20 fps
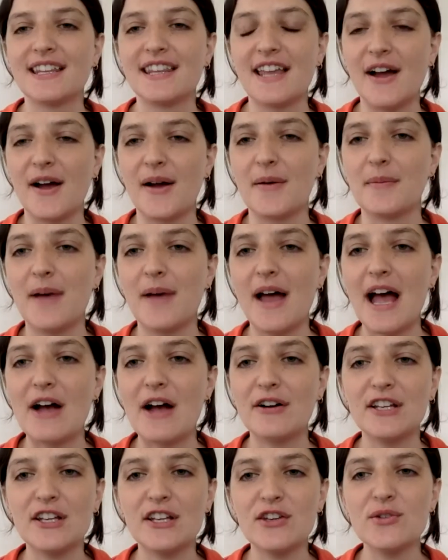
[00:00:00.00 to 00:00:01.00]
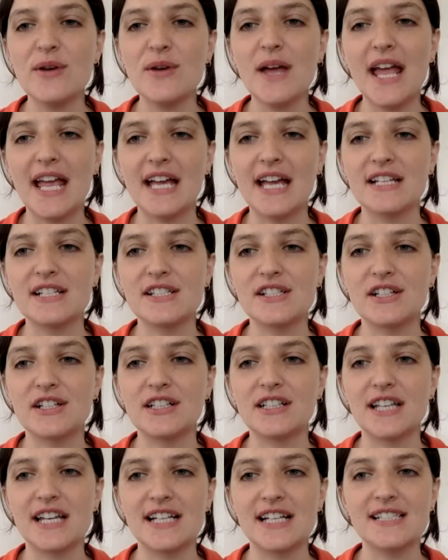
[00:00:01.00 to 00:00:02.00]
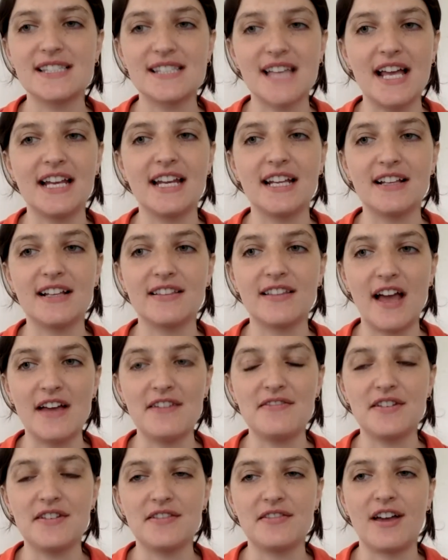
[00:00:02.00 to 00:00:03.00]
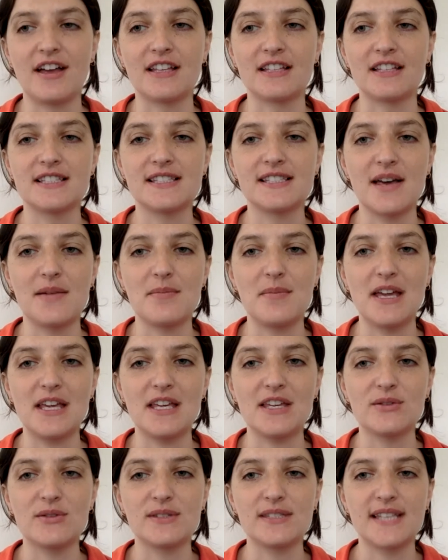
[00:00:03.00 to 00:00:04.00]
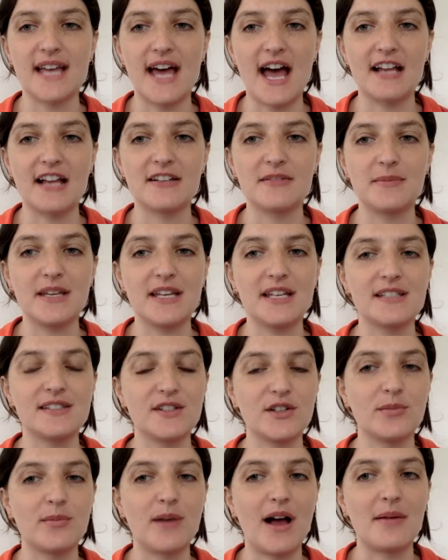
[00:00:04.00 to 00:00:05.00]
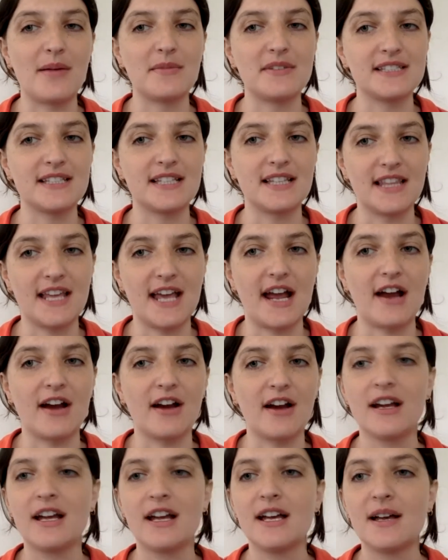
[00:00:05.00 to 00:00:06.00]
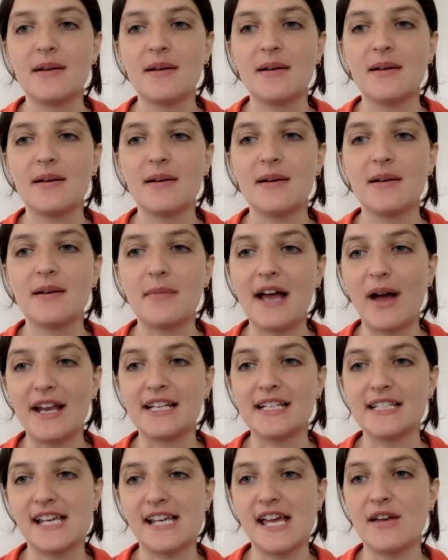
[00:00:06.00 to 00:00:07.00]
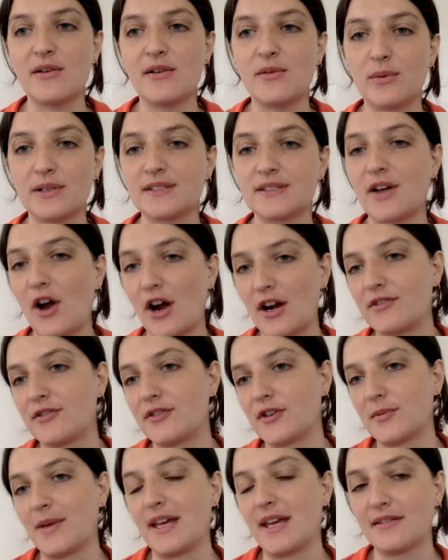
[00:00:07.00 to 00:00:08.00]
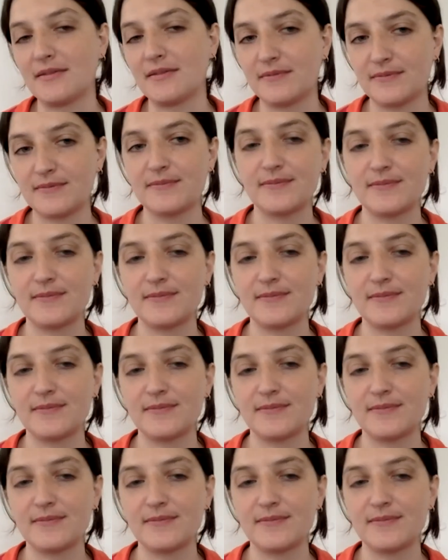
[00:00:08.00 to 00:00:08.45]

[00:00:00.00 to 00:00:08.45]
How do you handle exciting life events that make you sad because your mom isn't there? My wedding day was hard for me.